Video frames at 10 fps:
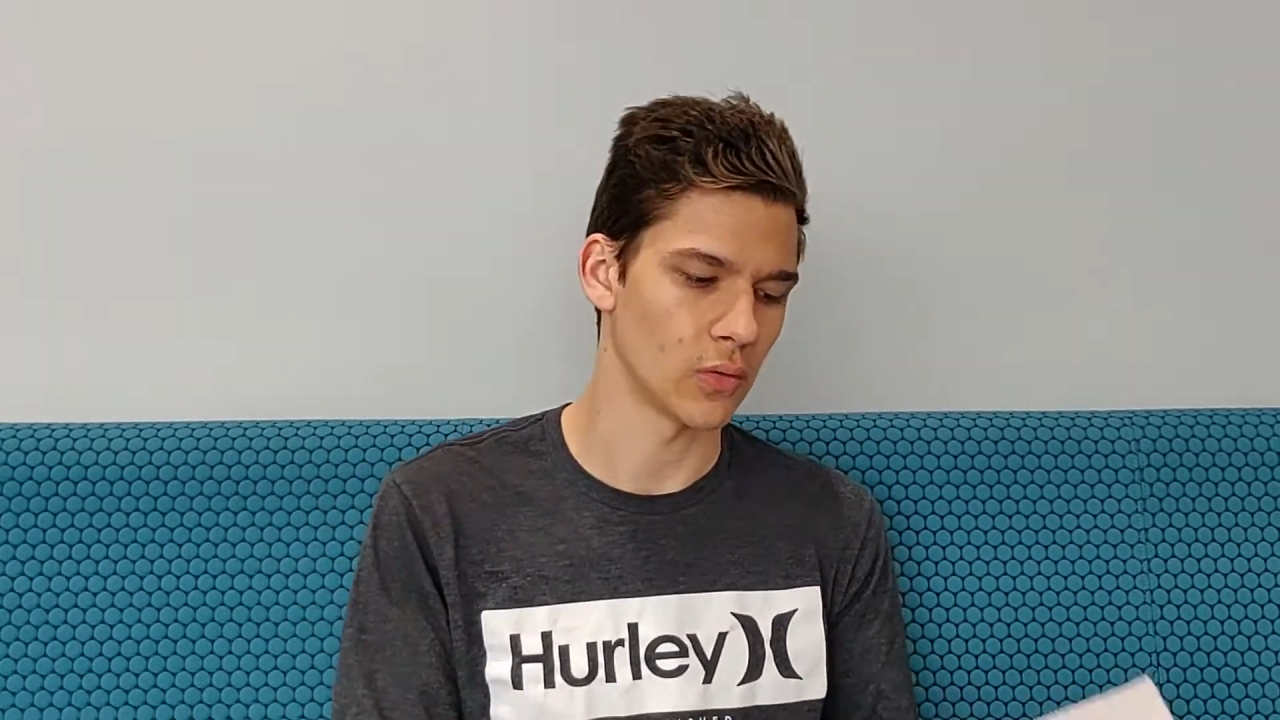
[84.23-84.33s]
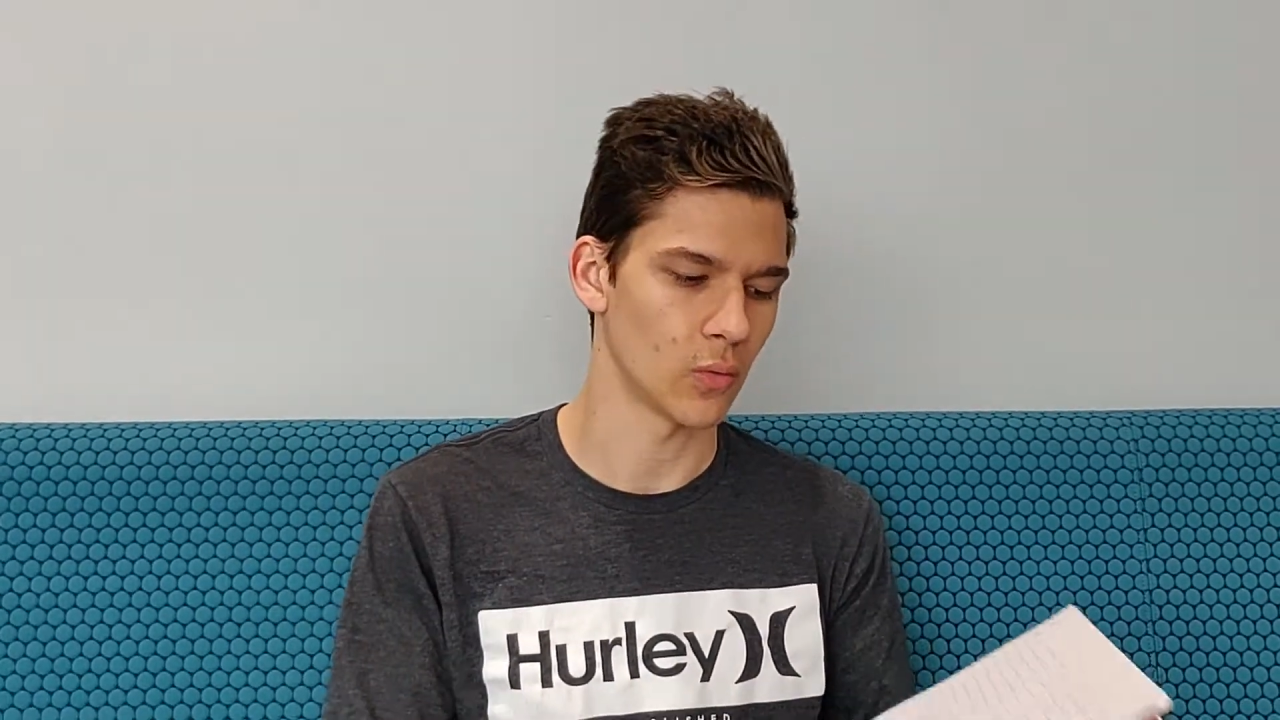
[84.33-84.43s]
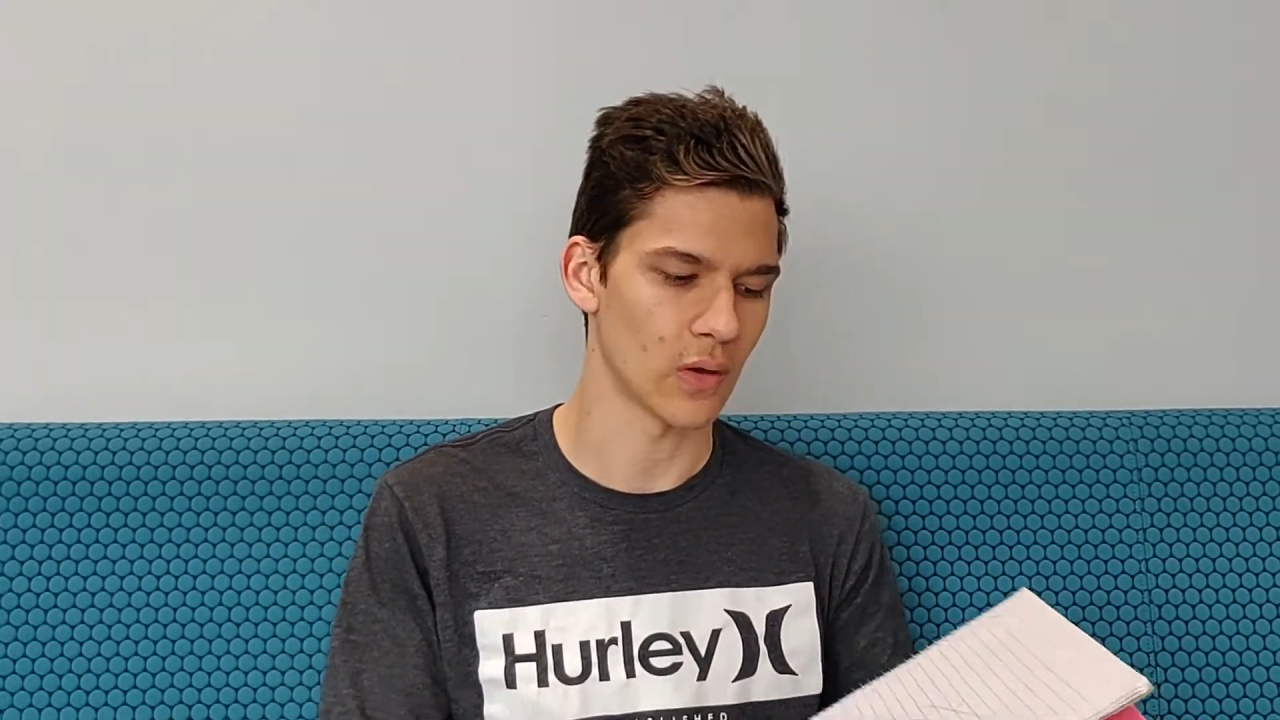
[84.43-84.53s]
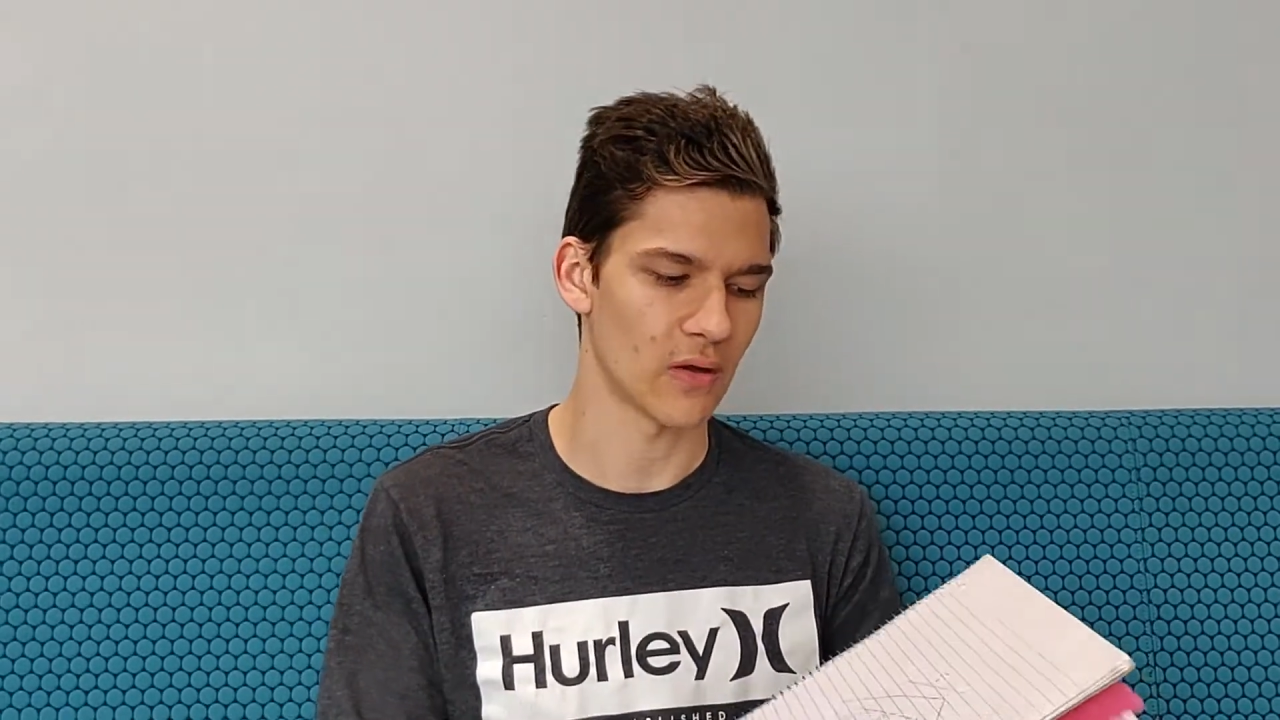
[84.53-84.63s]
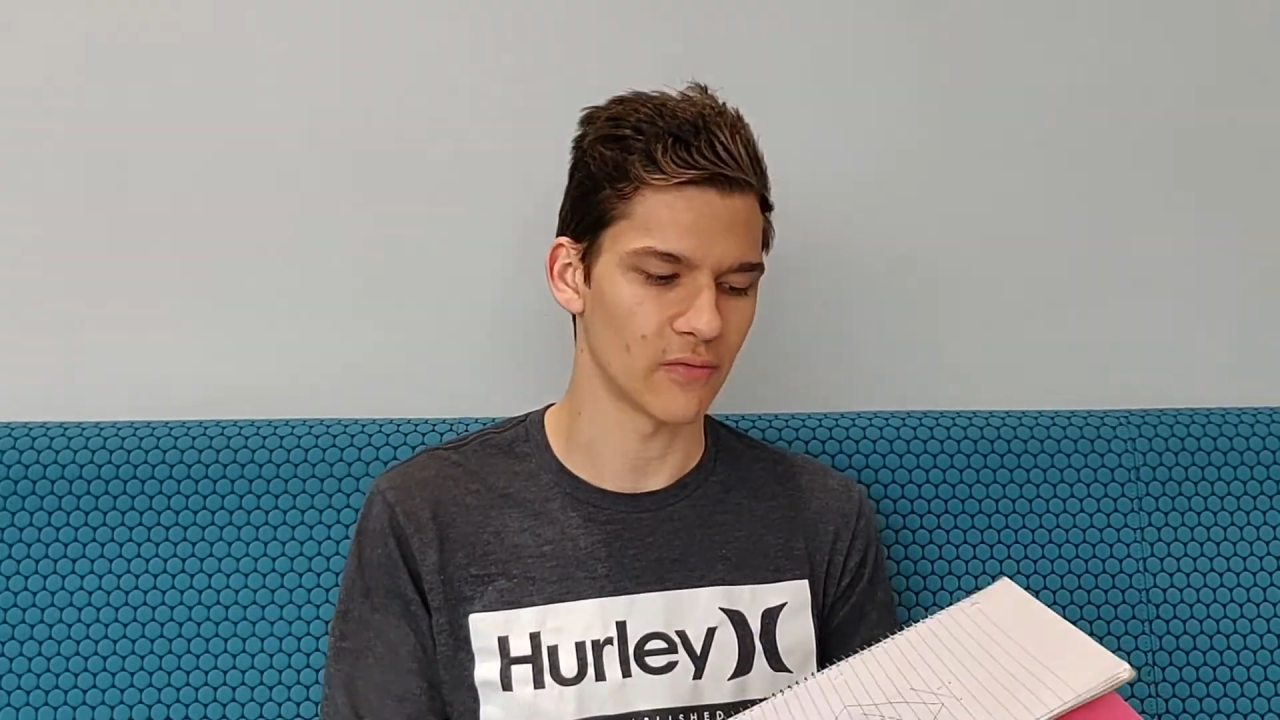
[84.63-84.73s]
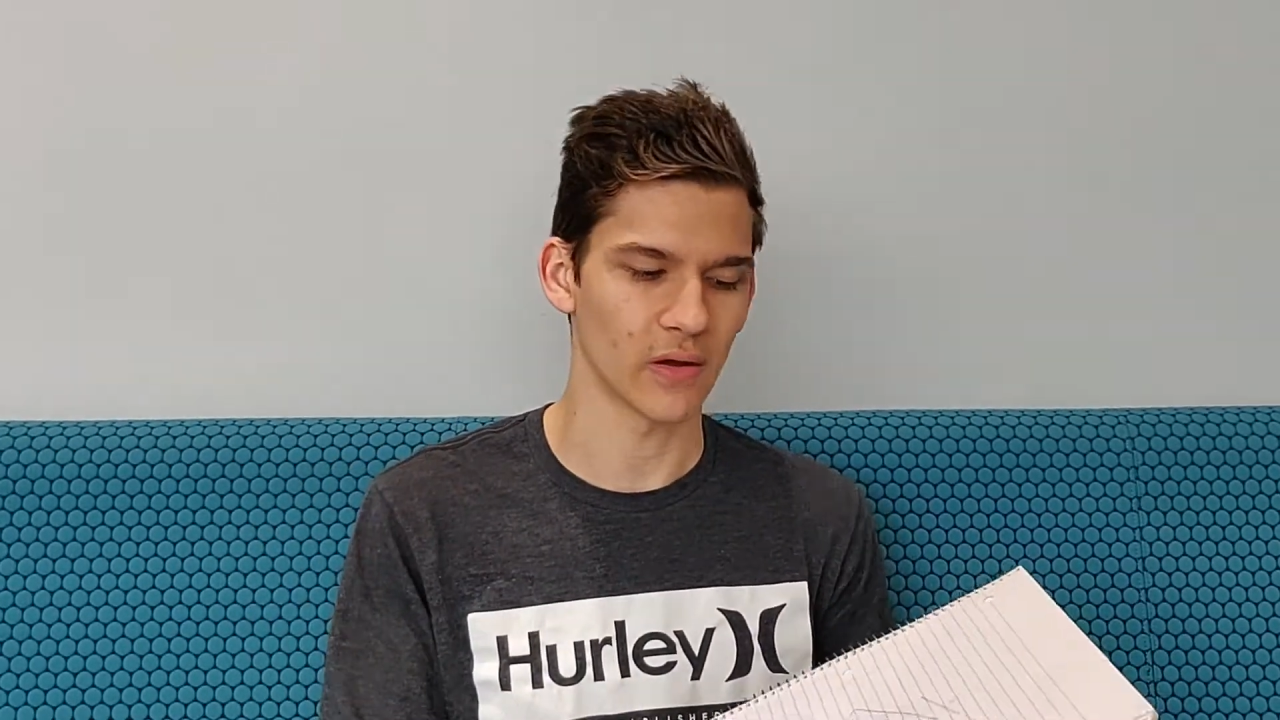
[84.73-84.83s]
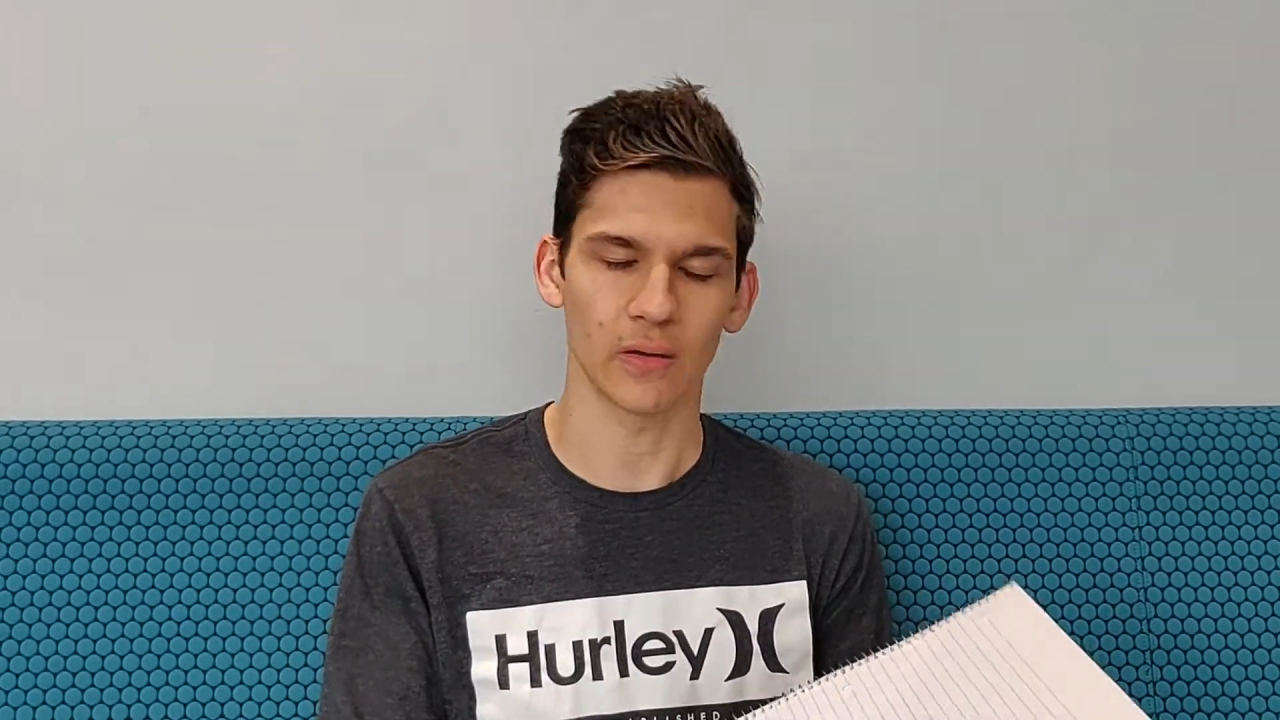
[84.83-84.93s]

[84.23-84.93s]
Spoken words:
we have